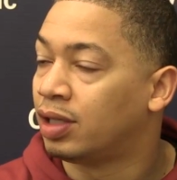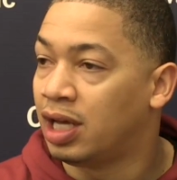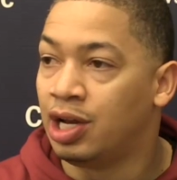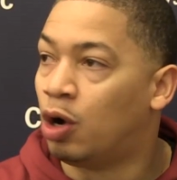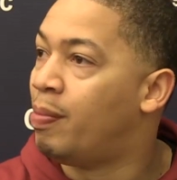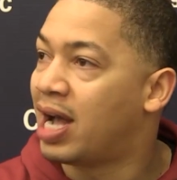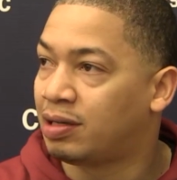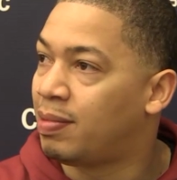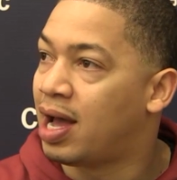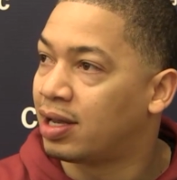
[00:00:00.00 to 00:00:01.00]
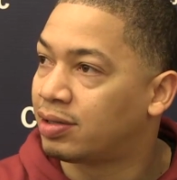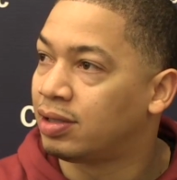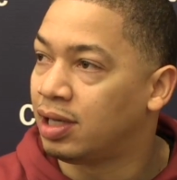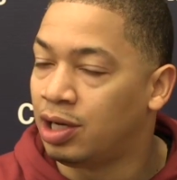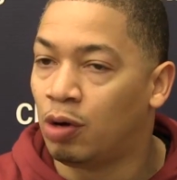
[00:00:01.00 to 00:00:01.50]
Yeah, no back-to-backs.
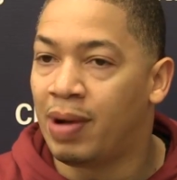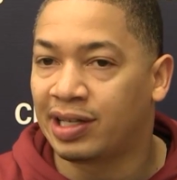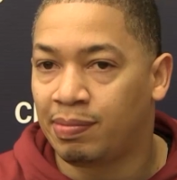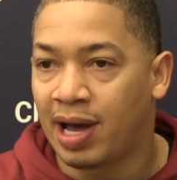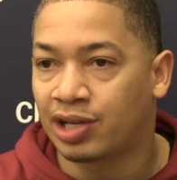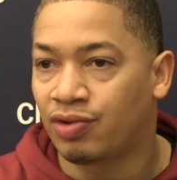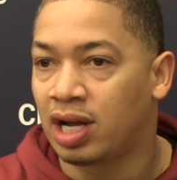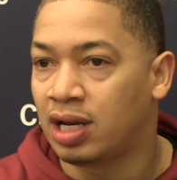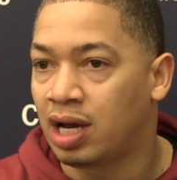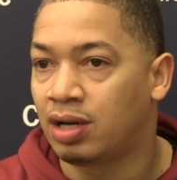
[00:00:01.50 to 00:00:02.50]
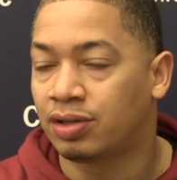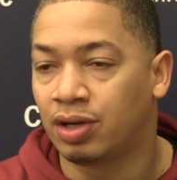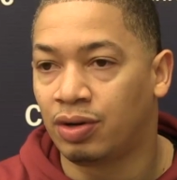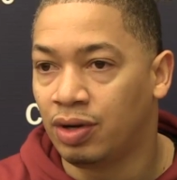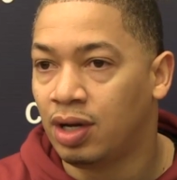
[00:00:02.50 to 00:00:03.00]
Yeah, no back-to-backs right now.
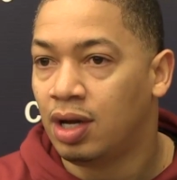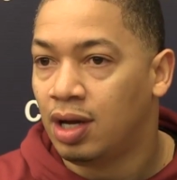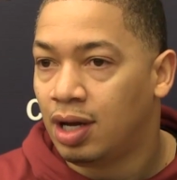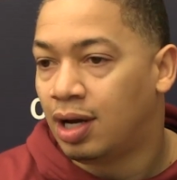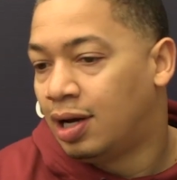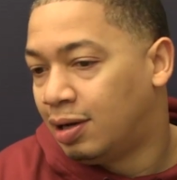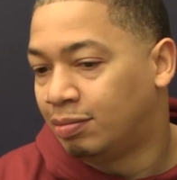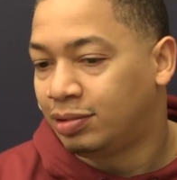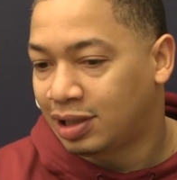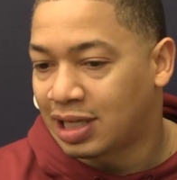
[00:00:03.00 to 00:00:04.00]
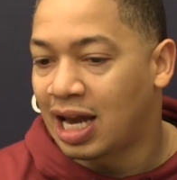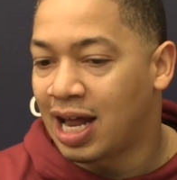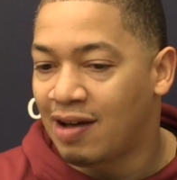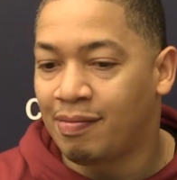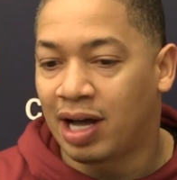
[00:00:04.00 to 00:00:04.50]
So, excited to
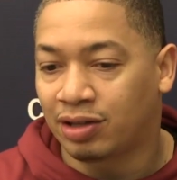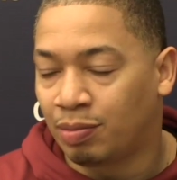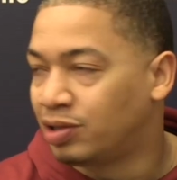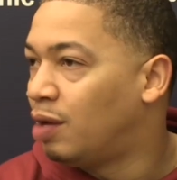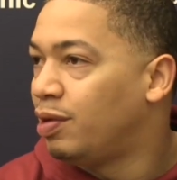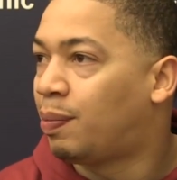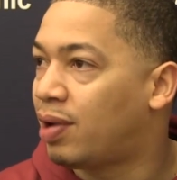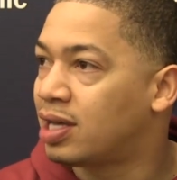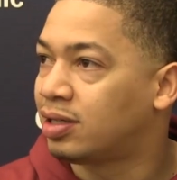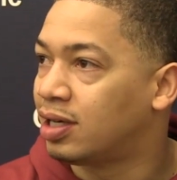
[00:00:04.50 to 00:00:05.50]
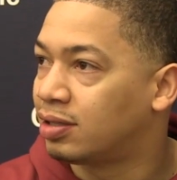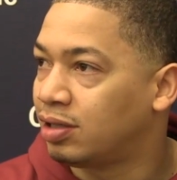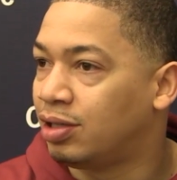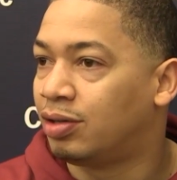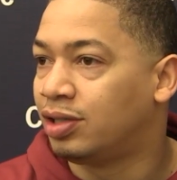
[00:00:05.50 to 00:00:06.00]
have him out there. But it's going to be a process,
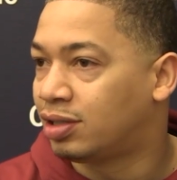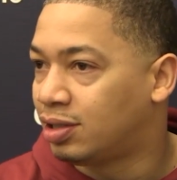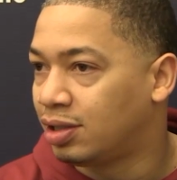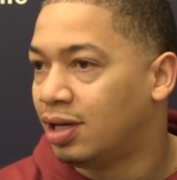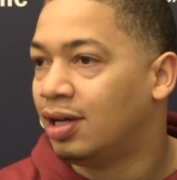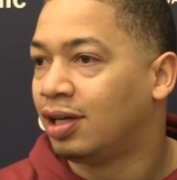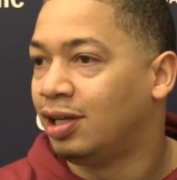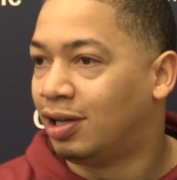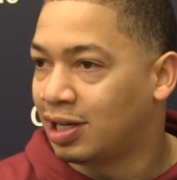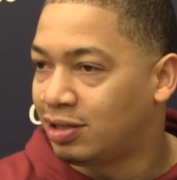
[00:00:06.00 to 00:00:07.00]
you know, just, you know, like I